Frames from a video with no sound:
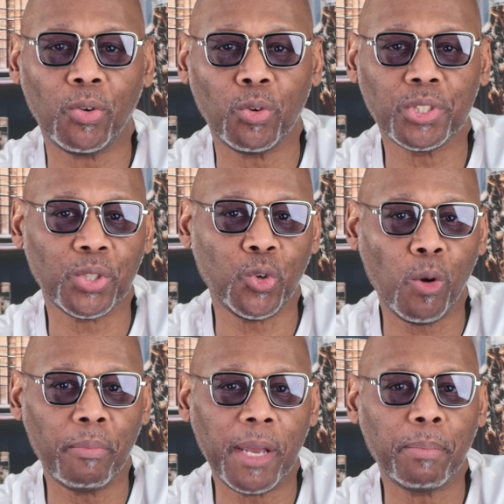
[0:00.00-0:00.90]
old
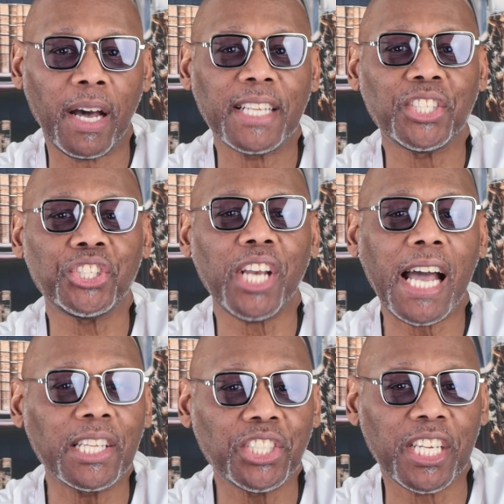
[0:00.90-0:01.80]
schoolmate by
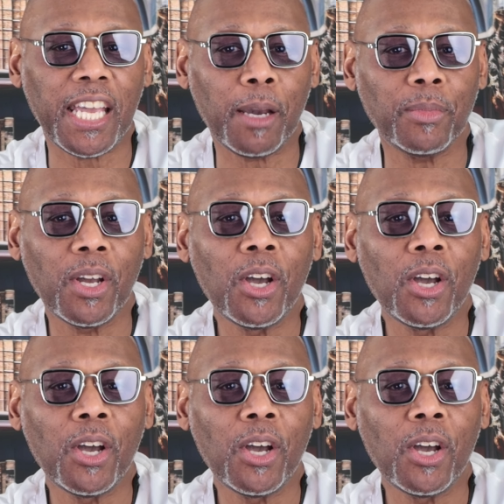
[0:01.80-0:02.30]
challenging him